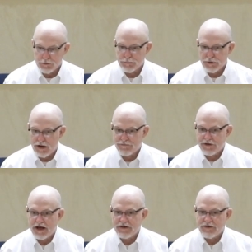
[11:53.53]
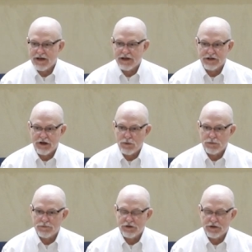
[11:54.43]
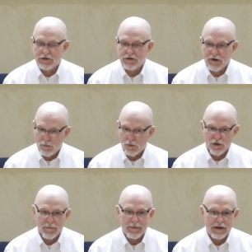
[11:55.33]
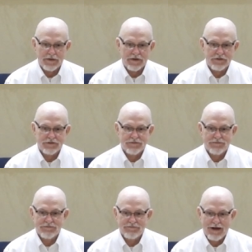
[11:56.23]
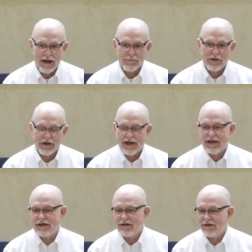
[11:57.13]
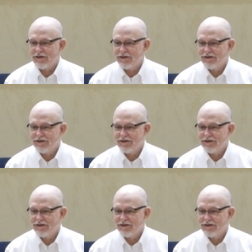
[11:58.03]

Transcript: through the prophet Isaiah and told him, said, Don't worry about this. I'm going to handle it.